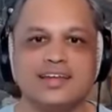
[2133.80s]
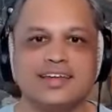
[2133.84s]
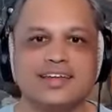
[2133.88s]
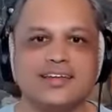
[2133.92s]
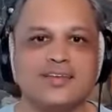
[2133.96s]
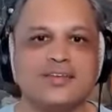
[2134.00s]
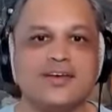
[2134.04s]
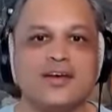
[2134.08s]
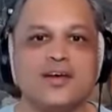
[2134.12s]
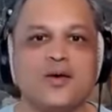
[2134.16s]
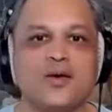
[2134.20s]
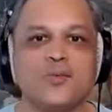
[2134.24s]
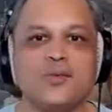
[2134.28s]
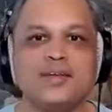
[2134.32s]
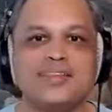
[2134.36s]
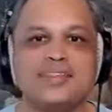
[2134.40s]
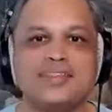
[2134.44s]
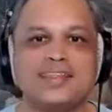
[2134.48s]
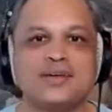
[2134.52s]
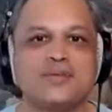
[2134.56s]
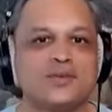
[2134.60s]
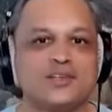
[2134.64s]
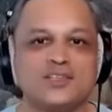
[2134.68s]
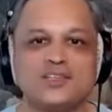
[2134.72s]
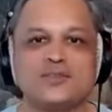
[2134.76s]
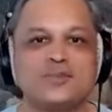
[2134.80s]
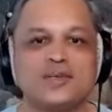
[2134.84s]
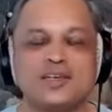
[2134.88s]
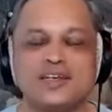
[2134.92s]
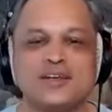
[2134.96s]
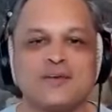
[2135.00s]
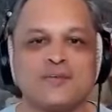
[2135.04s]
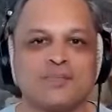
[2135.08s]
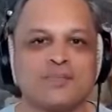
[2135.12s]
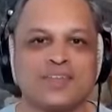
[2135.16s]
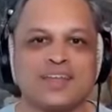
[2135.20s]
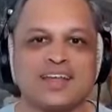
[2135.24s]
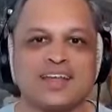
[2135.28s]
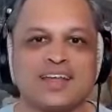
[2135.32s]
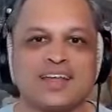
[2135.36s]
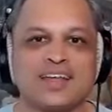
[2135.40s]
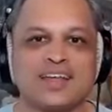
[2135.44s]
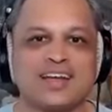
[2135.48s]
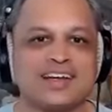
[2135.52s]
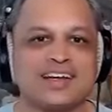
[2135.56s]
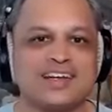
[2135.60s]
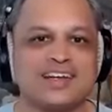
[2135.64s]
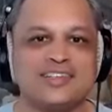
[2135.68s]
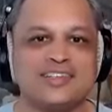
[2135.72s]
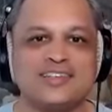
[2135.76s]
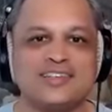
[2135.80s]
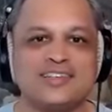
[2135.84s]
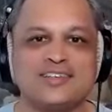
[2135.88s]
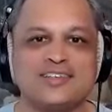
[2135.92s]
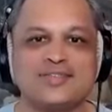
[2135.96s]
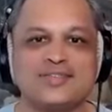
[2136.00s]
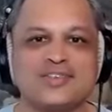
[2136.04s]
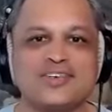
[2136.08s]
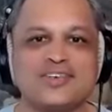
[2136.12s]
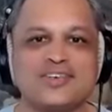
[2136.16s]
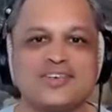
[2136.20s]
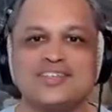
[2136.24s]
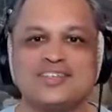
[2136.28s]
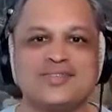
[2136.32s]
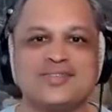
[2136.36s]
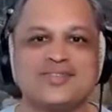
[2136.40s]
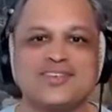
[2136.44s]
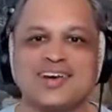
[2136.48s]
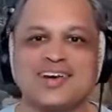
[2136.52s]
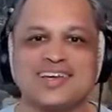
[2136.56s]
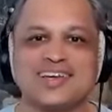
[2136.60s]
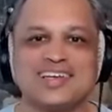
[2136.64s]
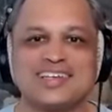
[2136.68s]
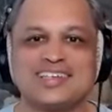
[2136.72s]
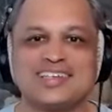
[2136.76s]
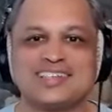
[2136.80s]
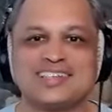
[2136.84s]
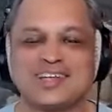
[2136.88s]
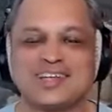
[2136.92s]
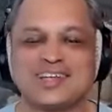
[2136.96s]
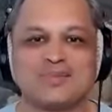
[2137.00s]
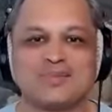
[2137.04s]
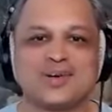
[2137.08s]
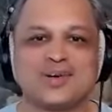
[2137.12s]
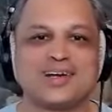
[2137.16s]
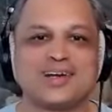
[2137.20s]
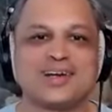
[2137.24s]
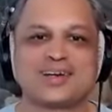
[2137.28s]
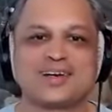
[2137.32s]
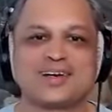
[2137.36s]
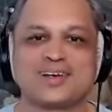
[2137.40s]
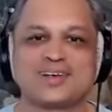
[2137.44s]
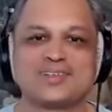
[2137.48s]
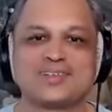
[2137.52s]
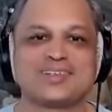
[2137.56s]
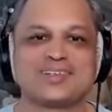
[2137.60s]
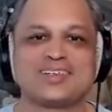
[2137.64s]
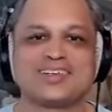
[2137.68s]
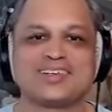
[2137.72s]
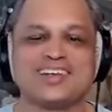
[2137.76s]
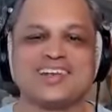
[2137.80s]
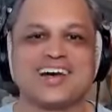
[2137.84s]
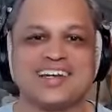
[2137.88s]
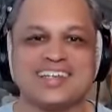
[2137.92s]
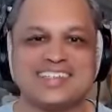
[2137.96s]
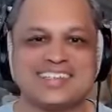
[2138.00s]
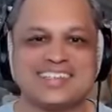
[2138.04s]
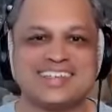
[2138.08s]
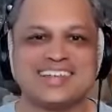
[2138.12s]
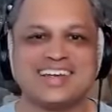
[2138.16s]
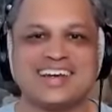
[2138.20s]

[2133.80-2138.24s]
We think we should be diversifying into other product lines, right?